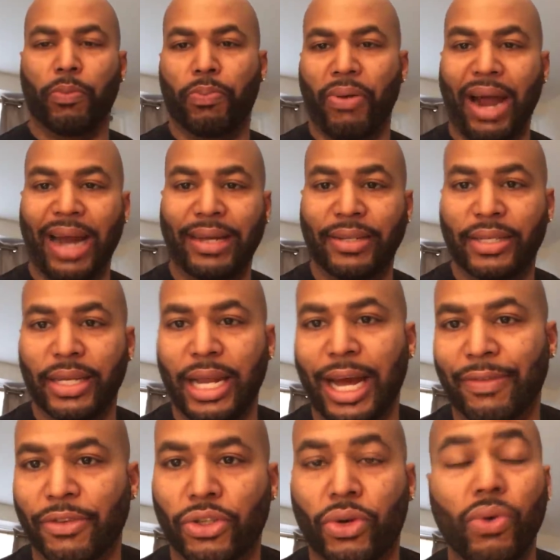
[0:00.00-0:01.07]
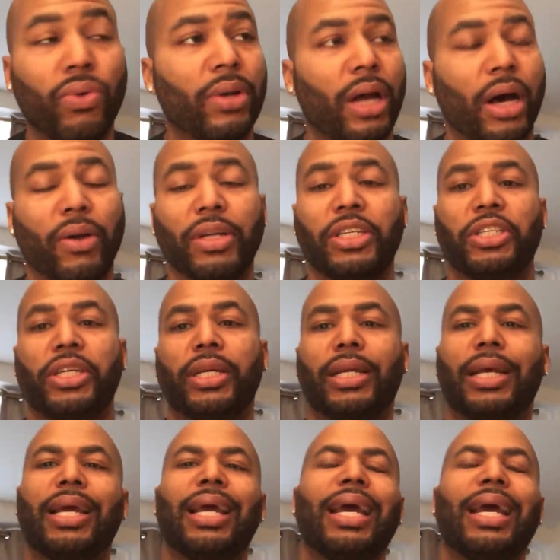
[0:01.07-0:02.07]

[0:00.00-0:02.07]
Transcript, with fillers: practicing after school and all this shit,